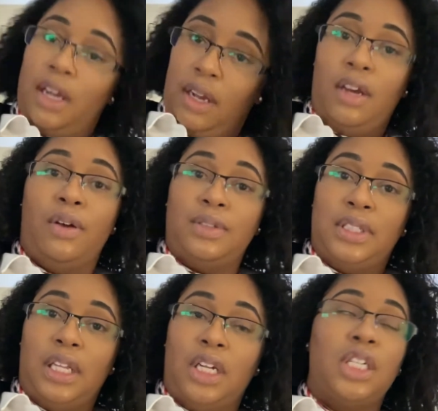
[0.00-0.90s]
Go
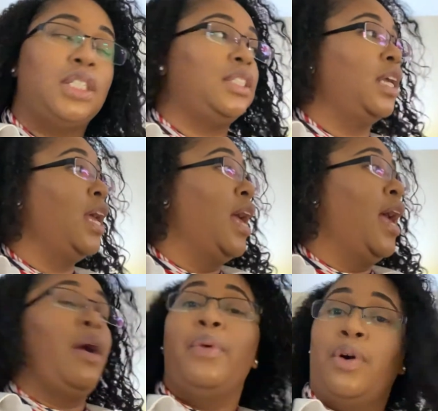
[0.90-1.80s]
Steelers.
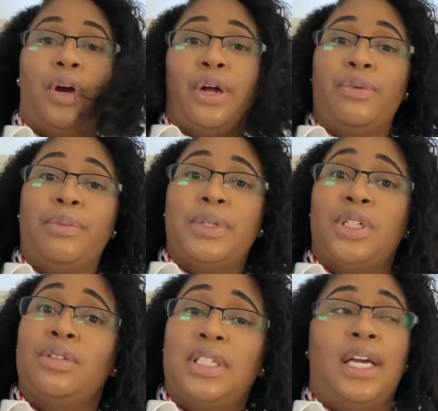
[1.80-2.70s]
And we're gonna go to Ruby's
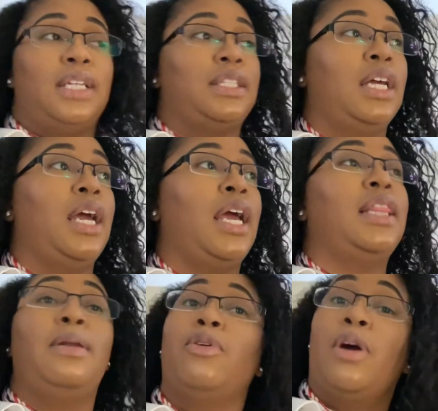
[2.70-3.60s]
Tuesdays. And
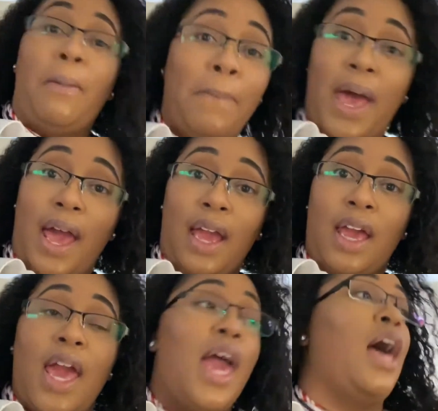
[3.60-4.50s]
then I'm gonna come back
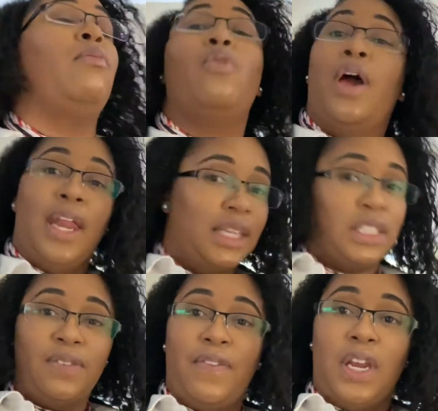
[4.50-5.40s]
and I'm gonna edit
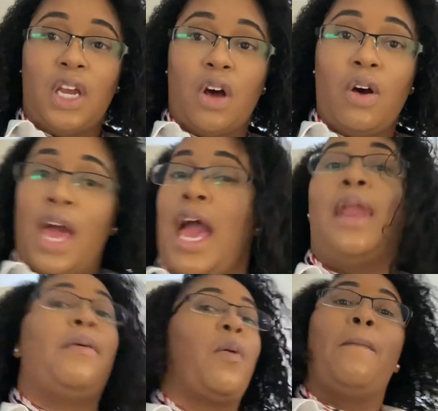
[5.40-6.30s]
this video
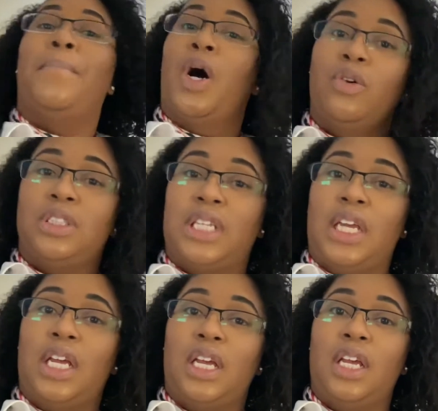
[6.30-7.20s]
and I'm gonna post
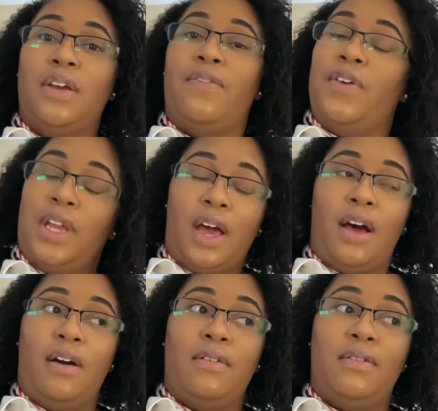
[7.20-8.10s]
it for
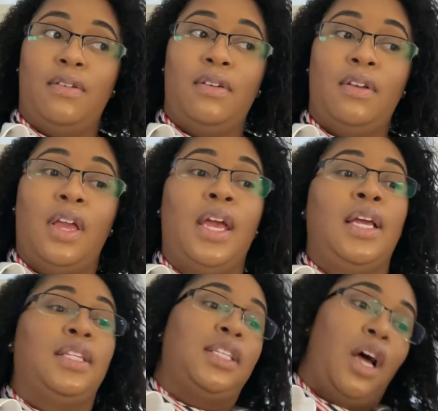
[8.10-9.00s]
y'all.
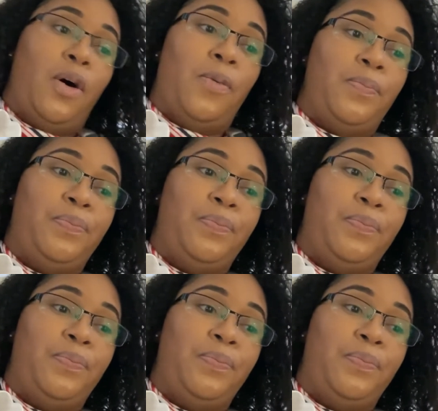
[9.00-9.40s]
So